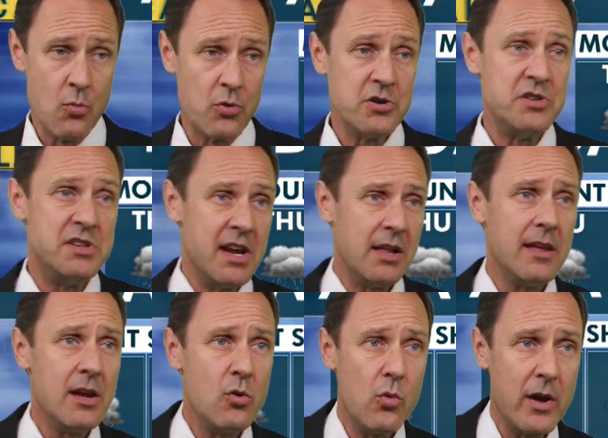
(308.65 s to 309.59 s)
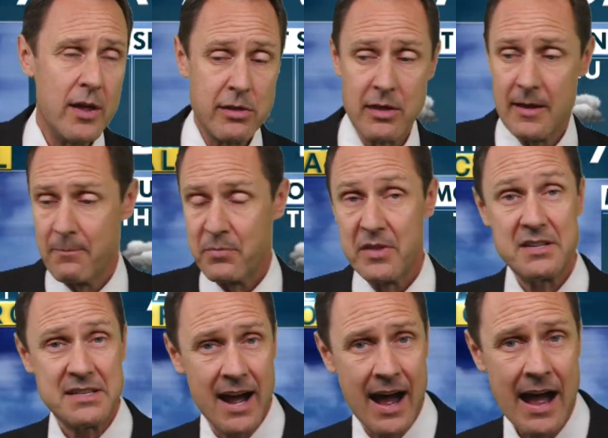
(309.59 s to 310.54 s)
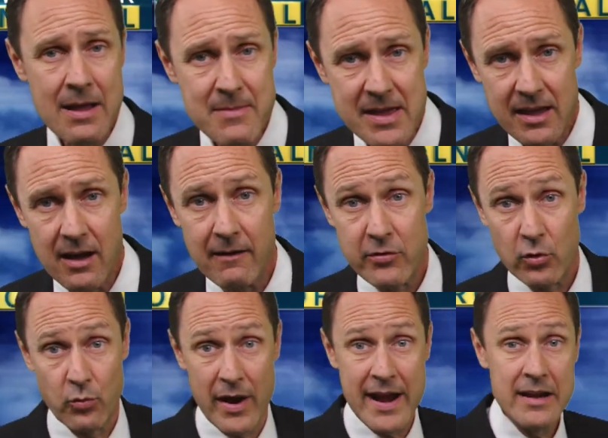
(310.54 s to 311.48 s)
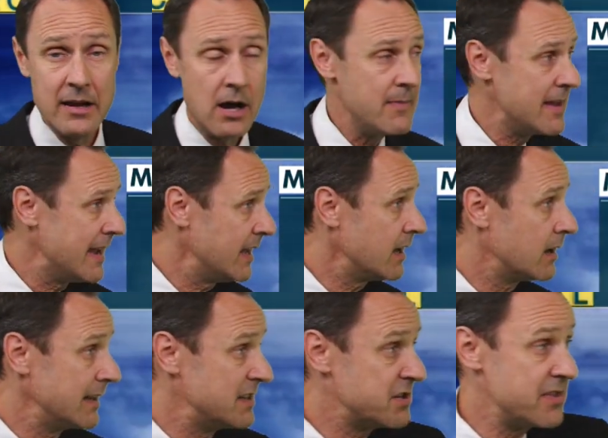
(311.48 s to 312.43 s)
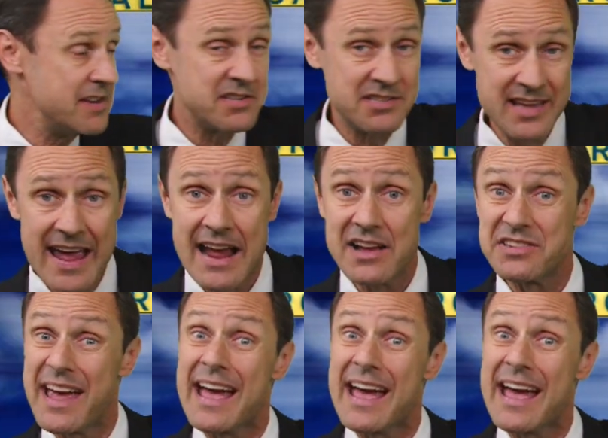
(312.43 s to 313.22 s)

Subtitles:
We're dealing with the timing of the rain coming in on each of these days